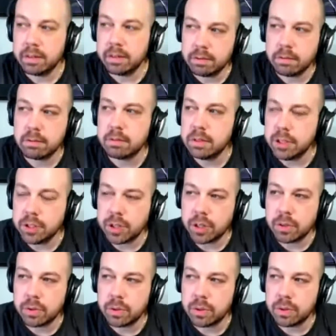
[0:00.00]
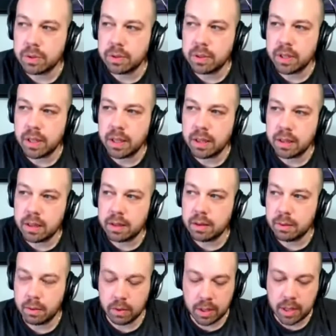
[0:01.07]
but you know,
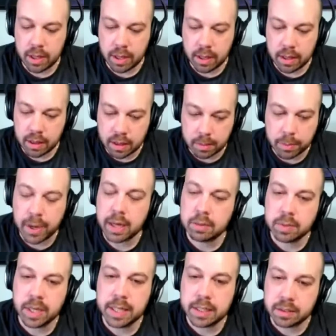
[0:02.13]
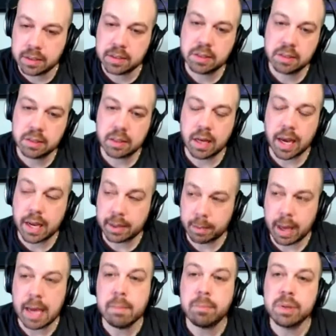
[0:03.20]
the bottom line is this is
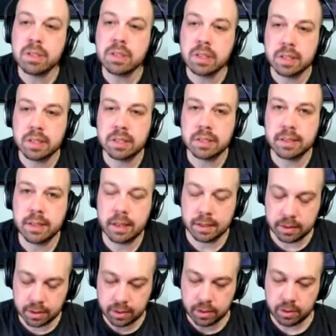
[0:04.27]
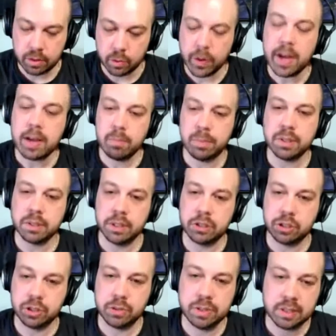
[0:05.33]
I I build this the way I
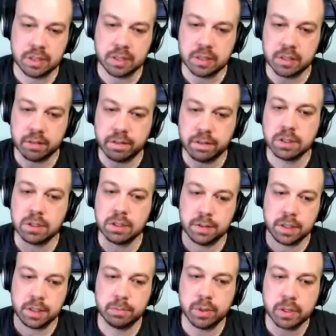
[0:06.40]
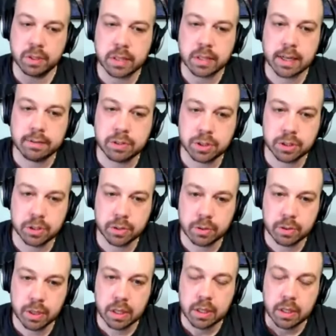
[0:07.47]
build the show is it's the first Facebook Live
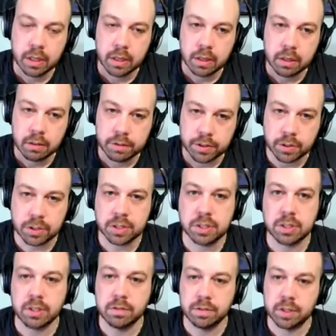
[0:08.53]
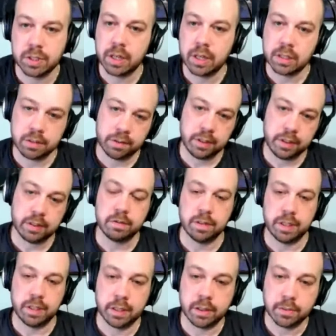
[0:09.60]
show focused on photography
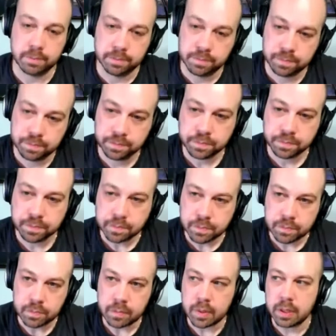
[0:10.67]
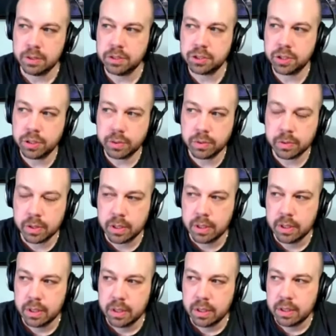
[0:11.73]
and video.
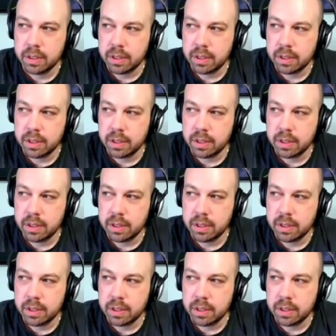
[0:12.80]
So